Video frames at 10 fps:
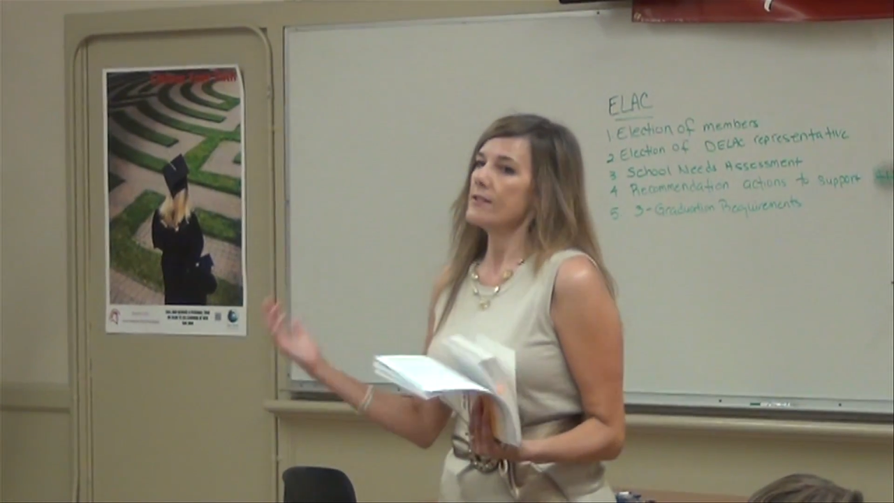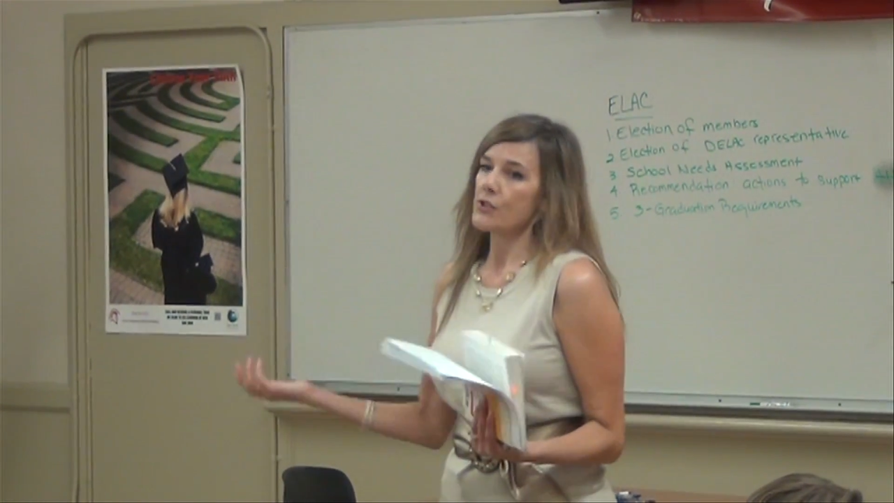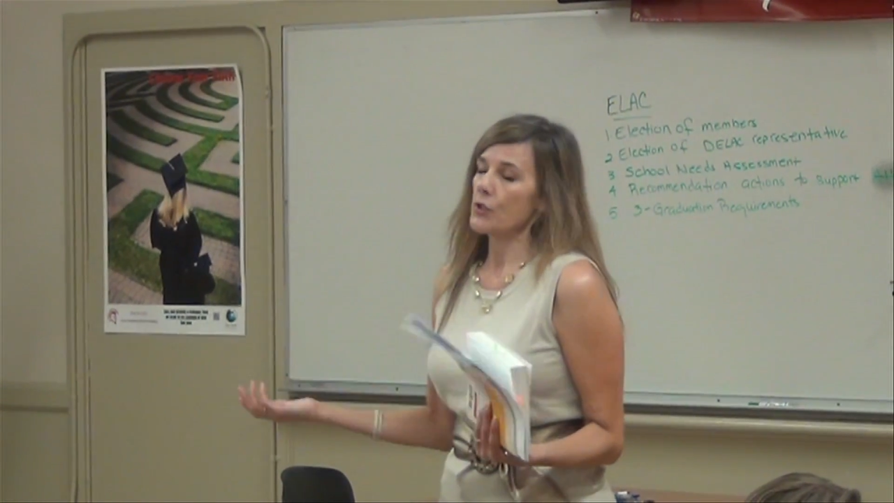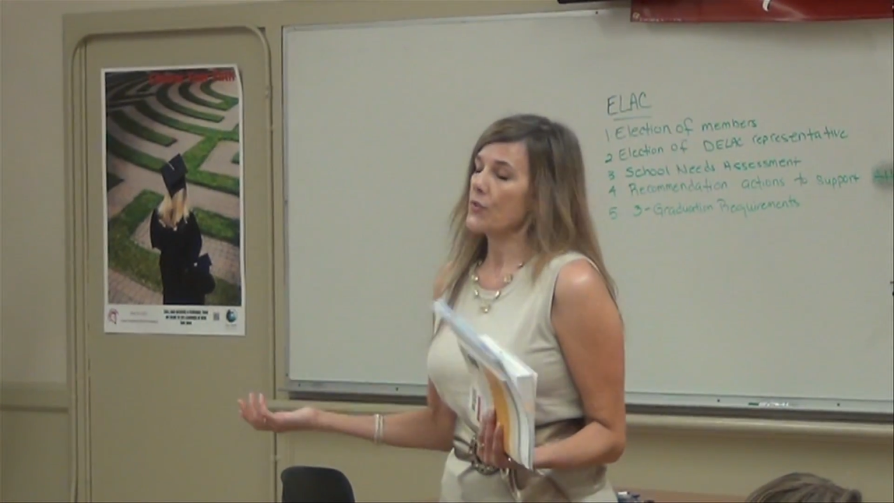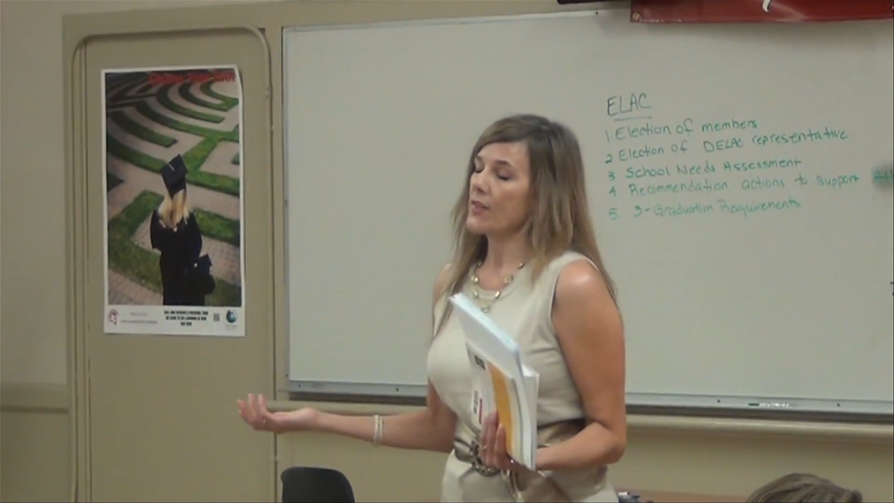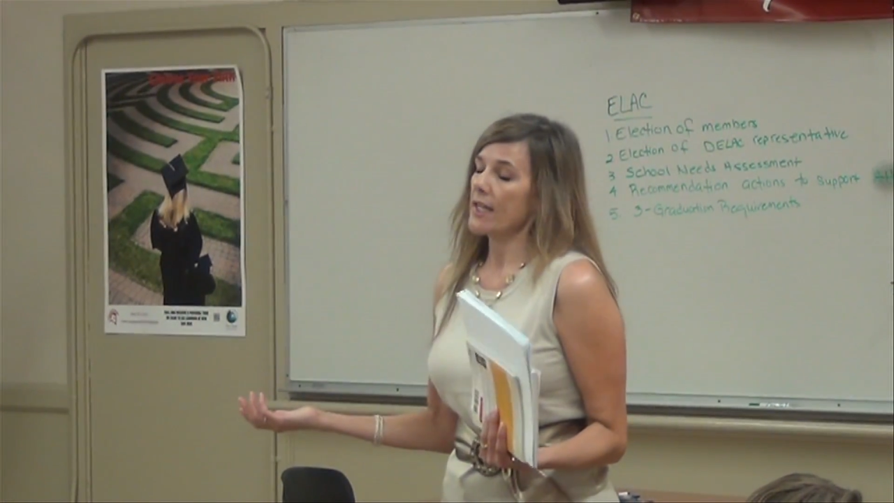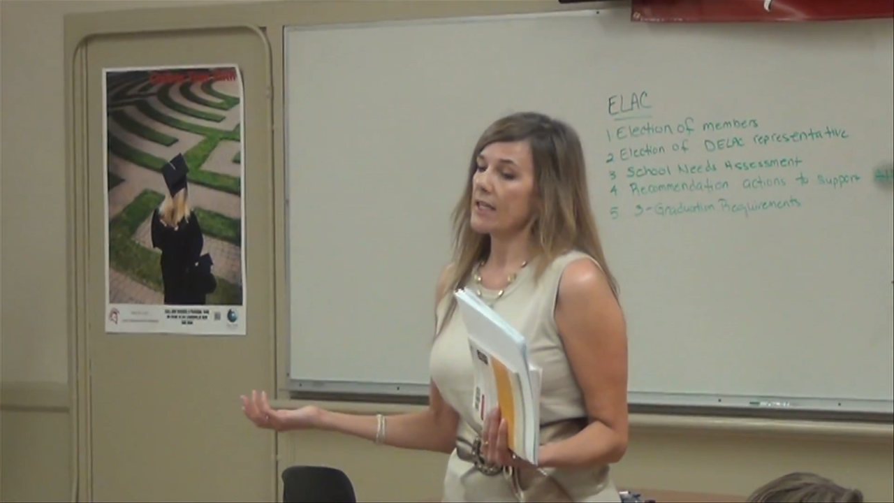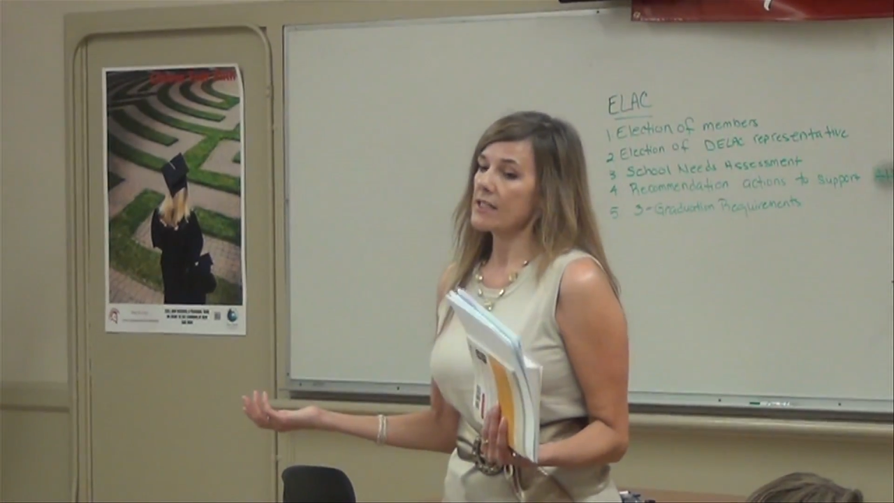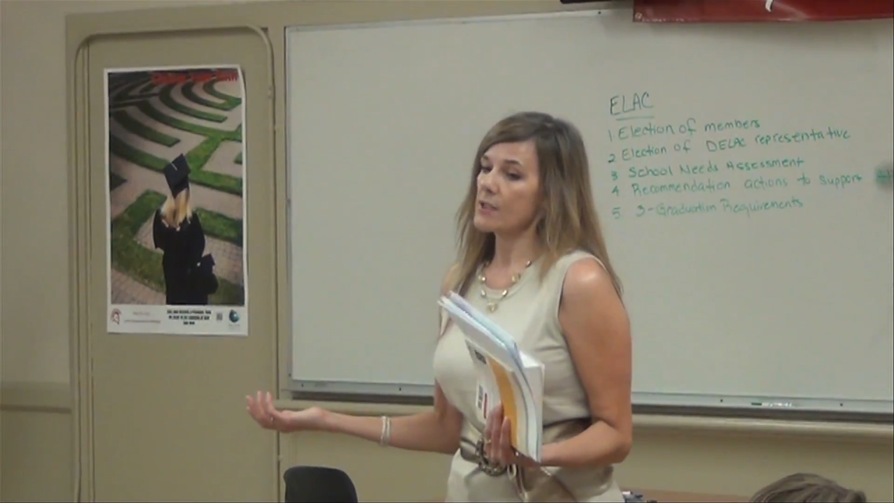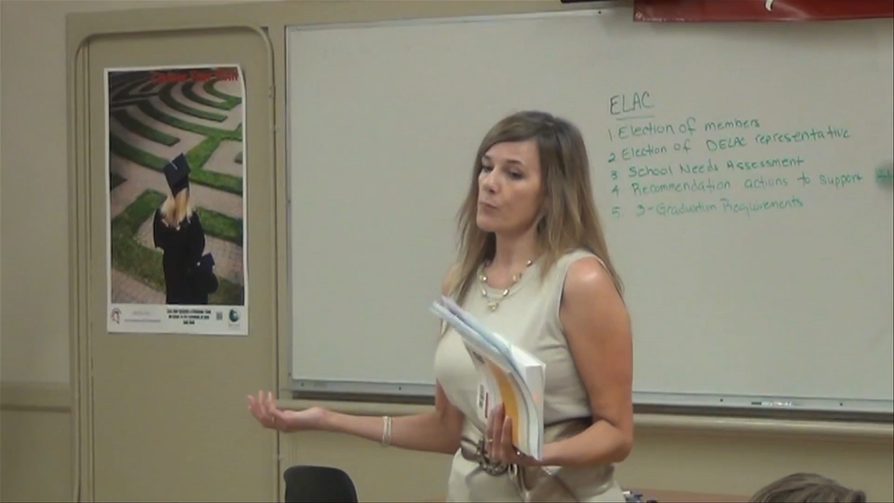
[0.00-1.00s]
certain
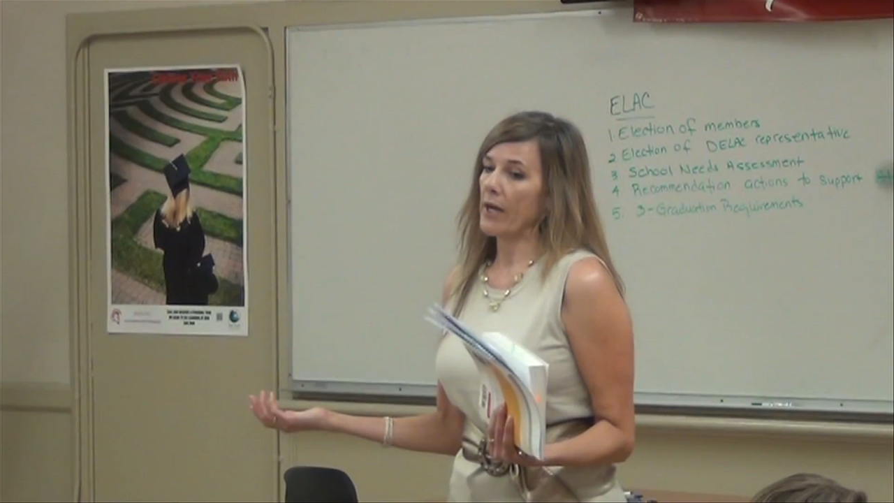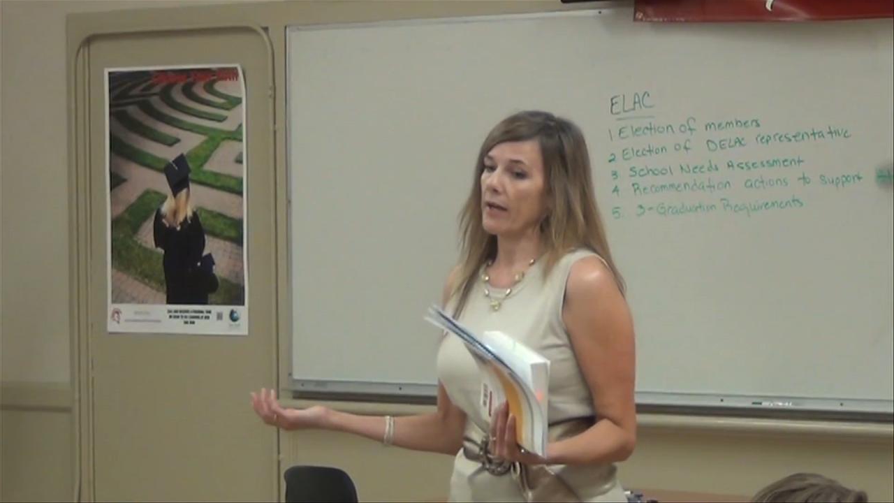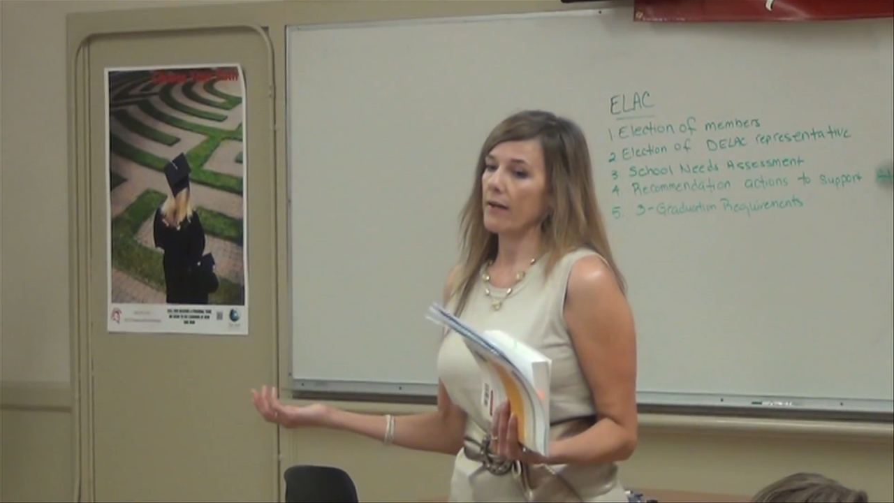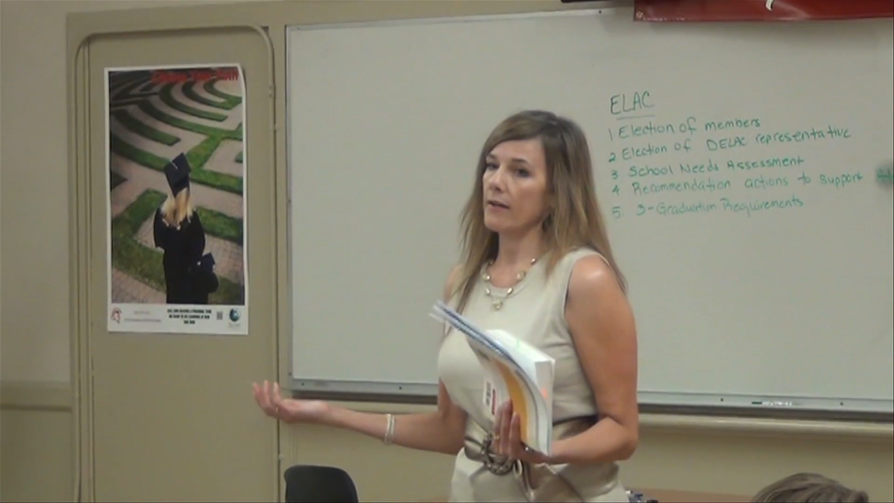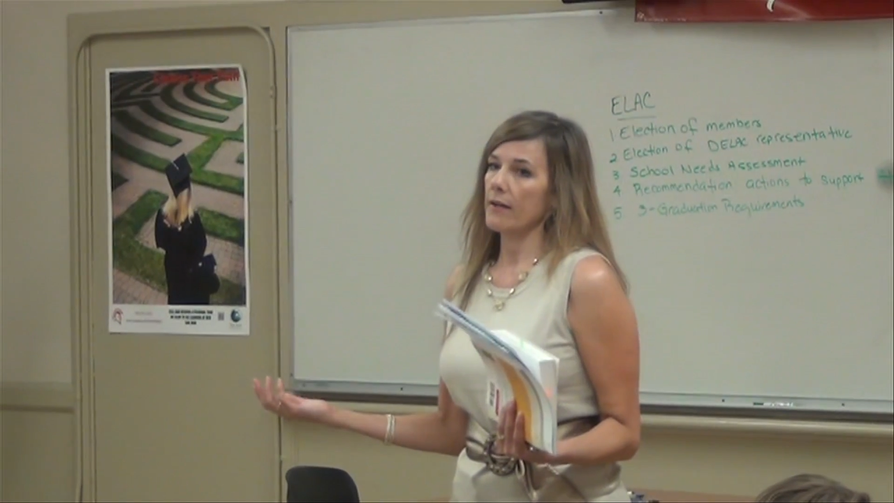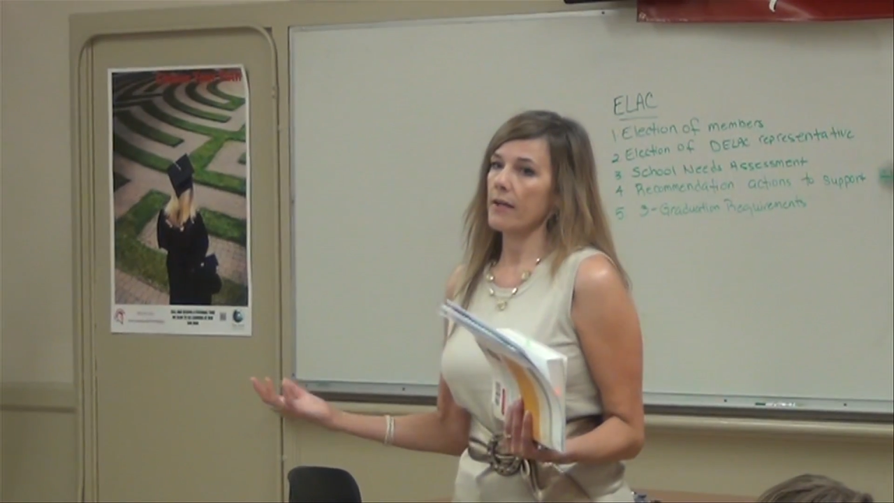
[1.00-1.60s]
things, but